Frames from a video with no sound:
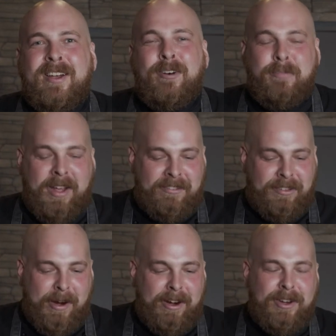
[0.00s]
I hope I
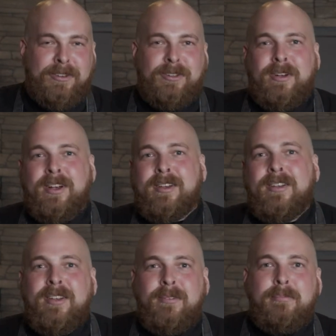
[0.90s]
inspired you to
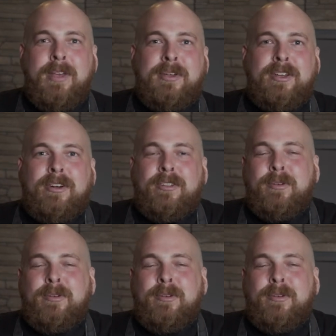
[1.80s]
maybe cook a